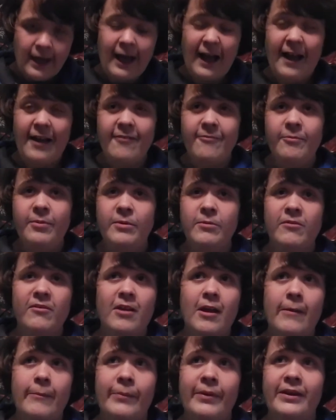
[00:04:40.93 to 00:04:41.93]
I've
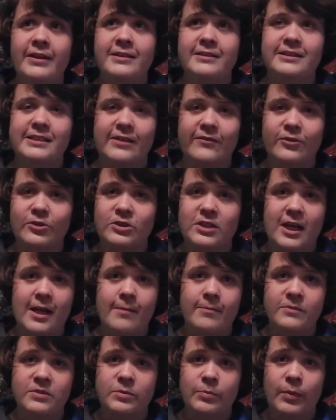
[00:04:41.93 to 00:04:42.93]
been bitten several
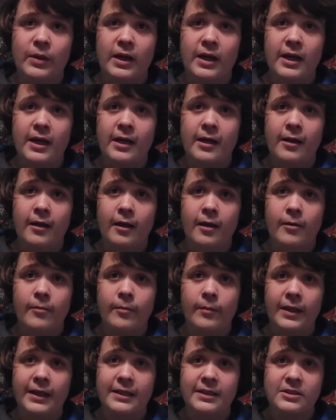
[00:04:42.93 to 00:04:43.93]
times by
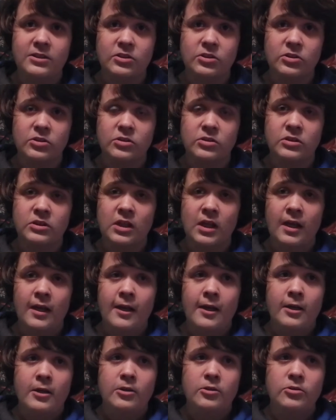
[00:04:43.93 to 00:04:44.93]
my lizards,
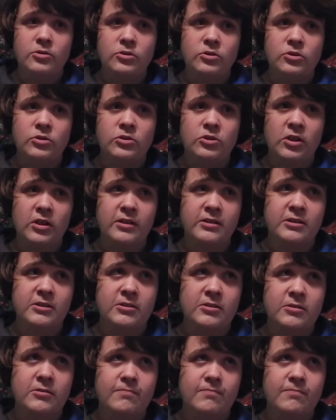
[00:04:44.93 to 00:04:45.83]
just